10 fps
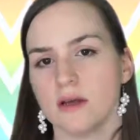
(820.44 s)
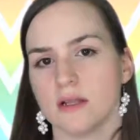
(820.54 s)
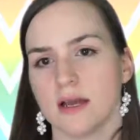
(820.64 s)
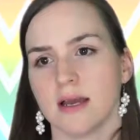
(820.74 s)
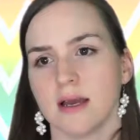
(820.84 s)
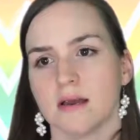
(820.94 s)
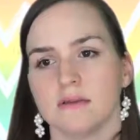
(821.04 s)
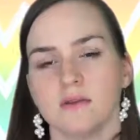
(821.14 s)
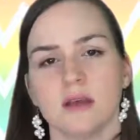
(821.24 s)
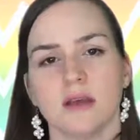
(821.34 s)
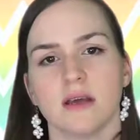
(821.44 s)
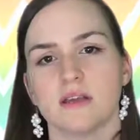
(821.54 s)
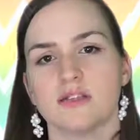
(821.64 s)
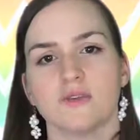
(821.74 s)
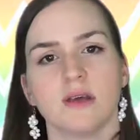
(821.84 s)
Like, looking at a
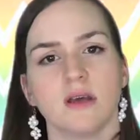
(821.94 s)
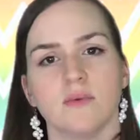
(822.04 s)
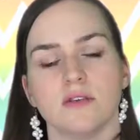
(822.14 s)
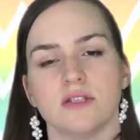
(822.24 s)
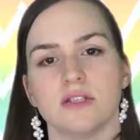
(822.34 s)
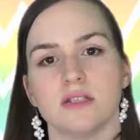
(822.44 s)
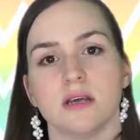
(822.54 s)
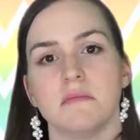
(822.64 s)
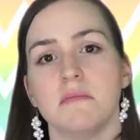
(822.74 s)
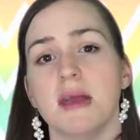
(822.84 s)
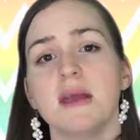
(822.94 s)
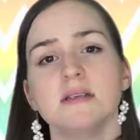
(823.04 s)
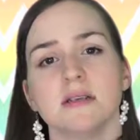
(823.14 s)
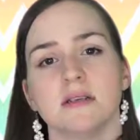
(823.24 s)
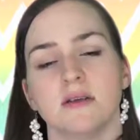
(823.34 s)
tree was just
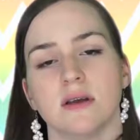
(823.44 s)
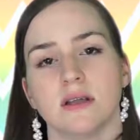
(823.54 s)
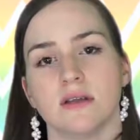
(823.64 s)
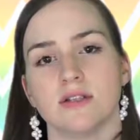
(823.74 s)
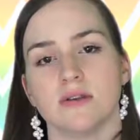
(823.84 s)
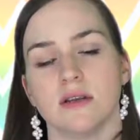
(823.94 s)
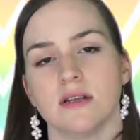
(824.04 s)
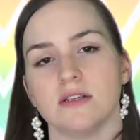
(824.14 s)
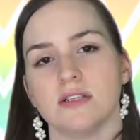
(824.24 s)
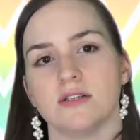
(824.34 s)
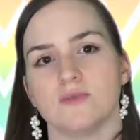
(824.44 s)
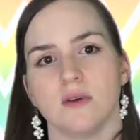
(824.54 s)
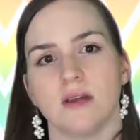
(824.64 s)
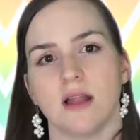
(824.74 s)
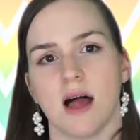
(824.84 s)
amazing to look at the tree and just to
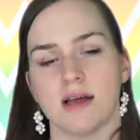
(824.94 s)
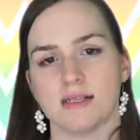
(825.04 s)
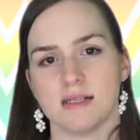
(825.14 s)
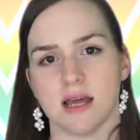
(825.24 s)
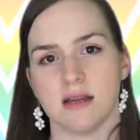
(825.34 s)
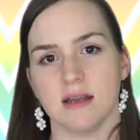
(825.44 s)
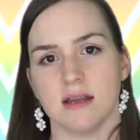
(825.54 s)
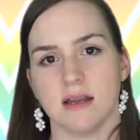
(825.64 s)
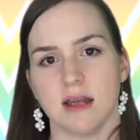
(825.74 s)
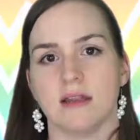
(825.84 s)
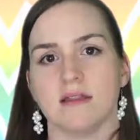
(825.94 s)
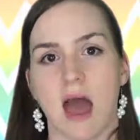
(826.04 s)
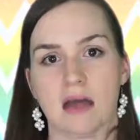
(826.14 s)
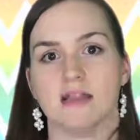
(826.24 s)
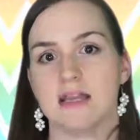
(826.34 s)
realize that
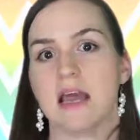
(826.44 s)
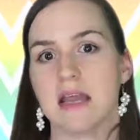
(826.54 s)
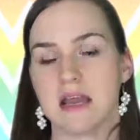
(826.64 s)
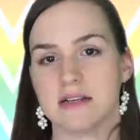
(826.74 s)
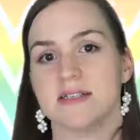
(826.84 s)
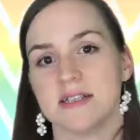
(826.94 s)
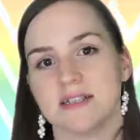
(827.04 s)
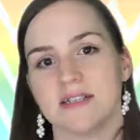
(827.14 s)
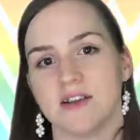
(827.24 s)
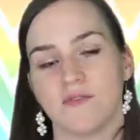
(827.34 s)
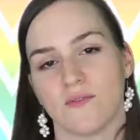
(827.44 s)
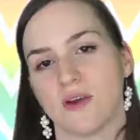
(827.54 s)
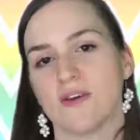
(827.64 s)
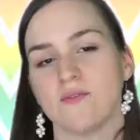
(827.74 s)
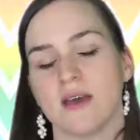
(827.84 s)
that thing exists in
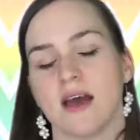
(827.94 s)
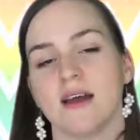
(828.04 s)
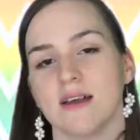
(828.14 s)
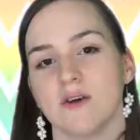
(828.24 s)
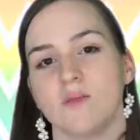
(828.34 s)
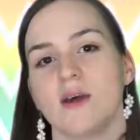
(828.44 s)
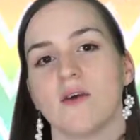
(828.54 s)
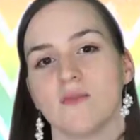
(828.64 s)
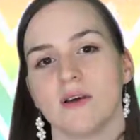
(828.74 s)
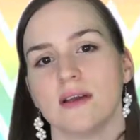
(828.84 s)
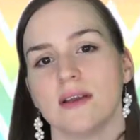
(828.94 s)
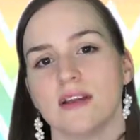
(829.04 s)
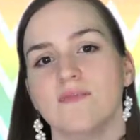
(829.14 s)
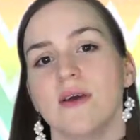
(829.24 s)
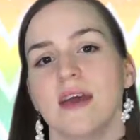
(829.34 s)
front of me. I, I know I'm not really
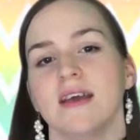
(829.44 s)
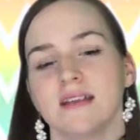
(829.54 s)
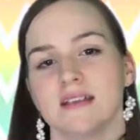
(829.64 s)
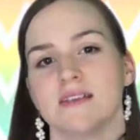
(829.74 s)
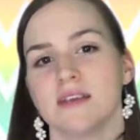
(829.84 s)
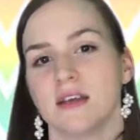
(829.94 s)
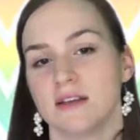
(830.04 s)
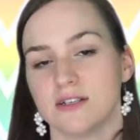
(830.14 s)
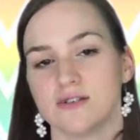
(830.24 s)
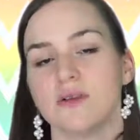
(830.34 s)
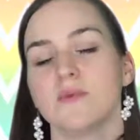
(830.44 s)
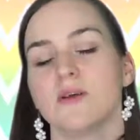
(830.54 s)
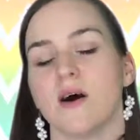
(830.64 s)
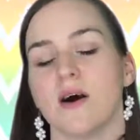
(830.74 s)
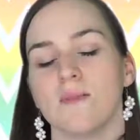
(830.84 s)
conveying this extremely
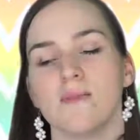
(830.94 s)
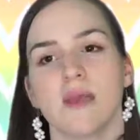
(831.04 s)
well,